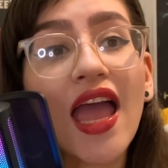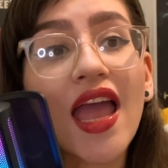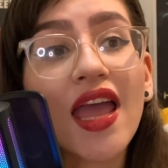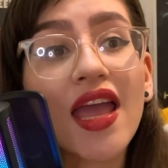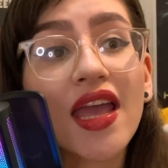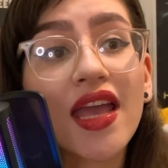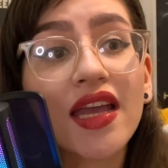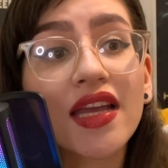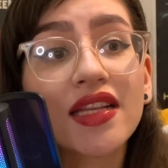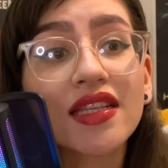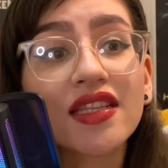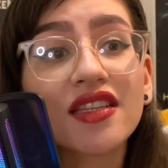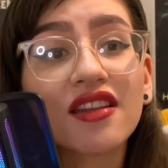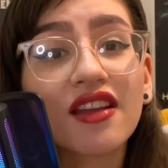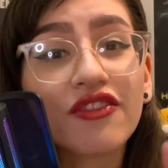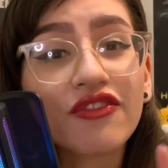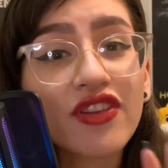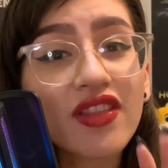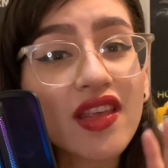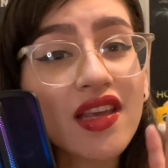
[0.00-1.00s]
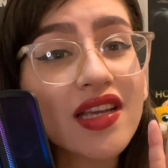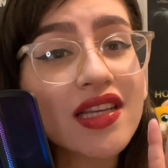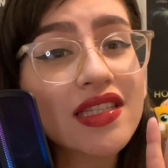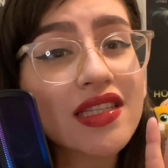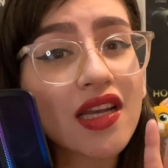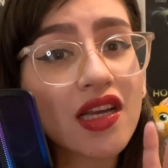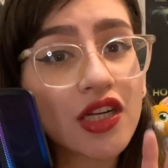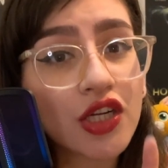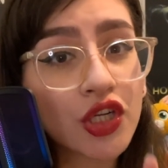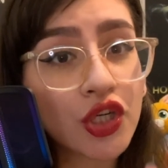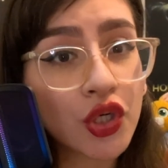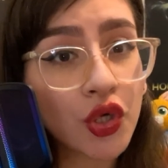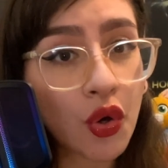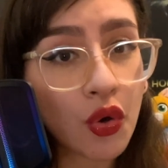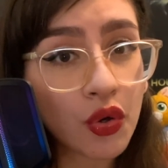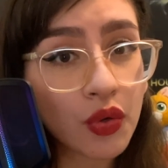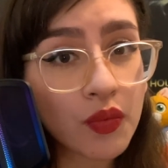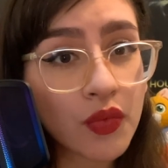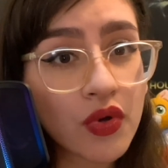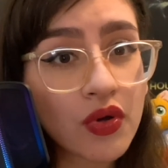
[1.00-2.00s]
And everything is kind of
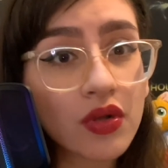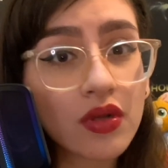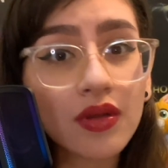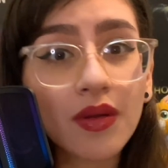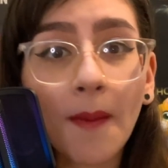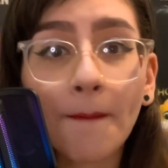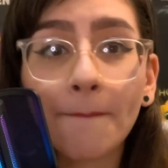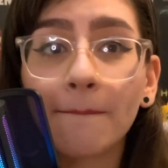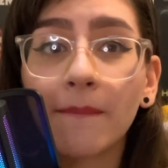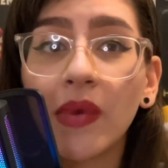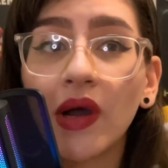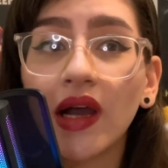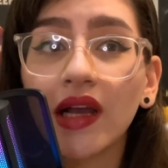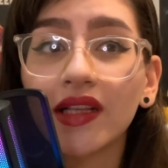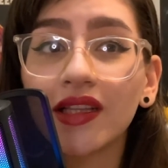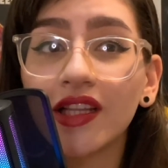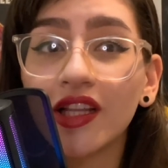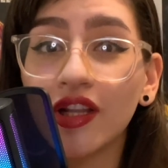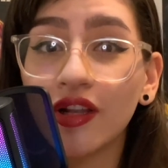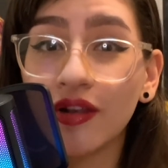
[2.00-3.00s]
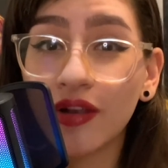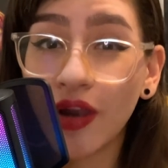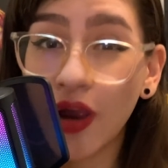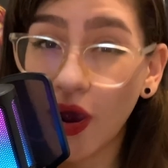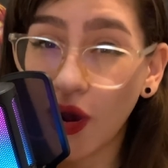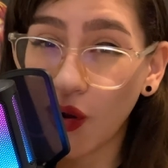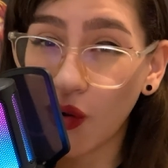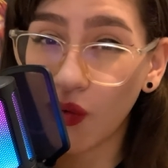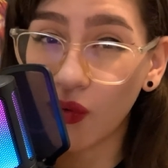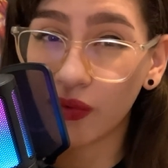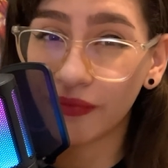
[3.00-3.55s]
normal, but no.